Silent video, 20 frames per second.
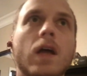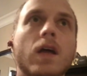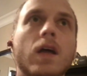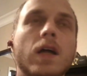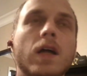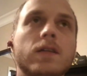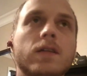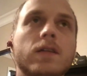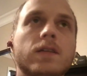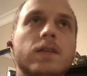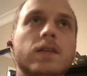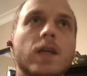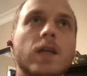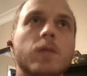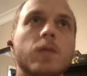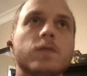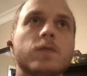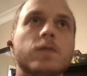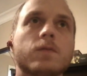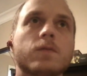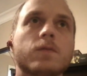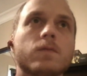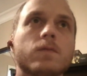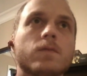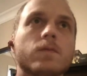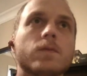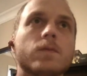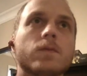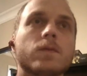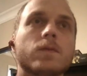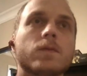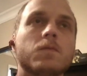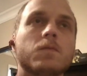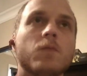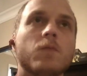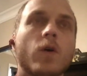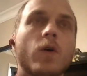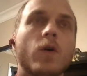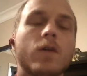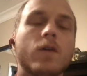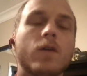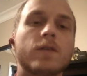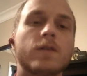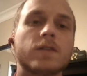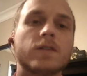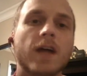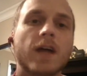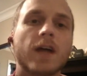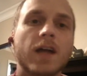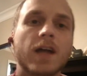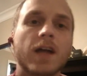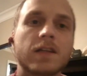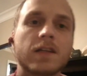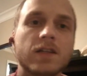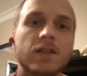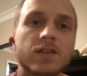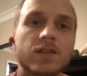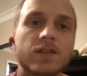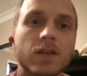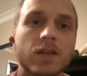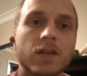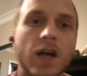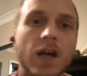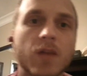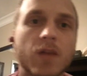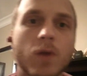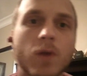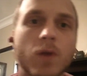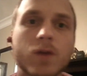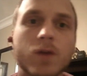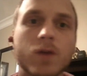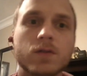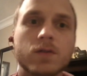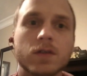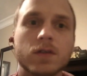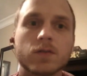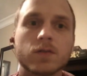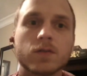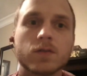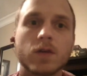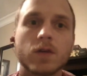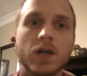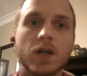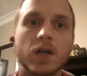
he seems more of a tactician-like person as well.